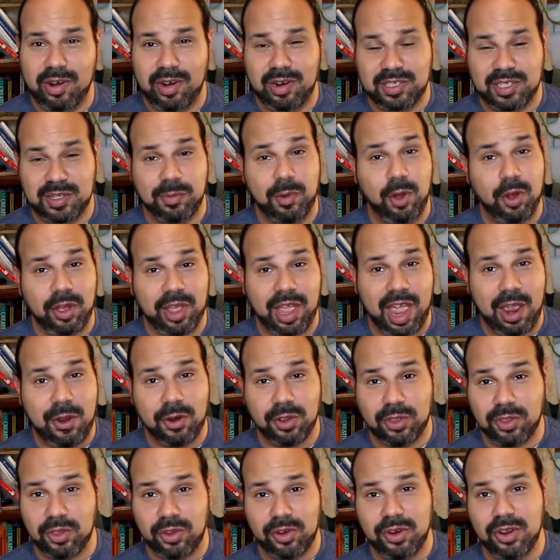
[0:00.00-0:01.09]
a small
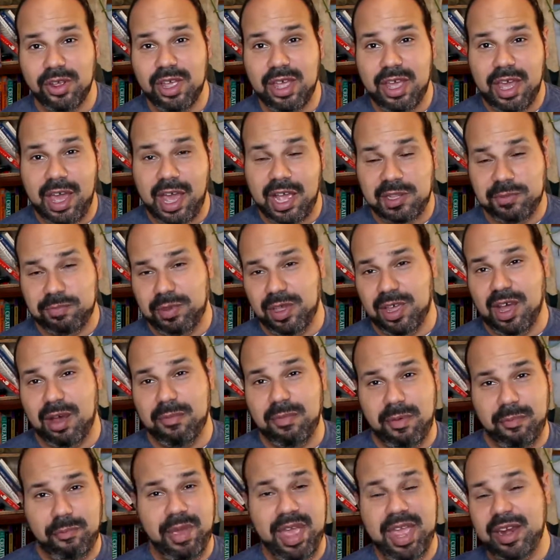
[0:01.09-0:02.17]
character has
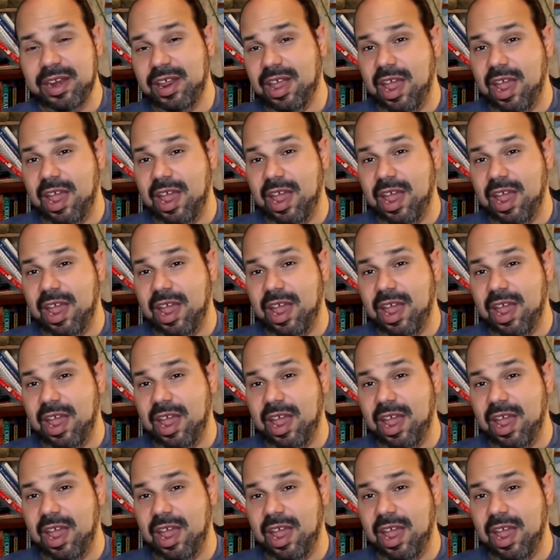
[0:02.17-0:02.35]
become a main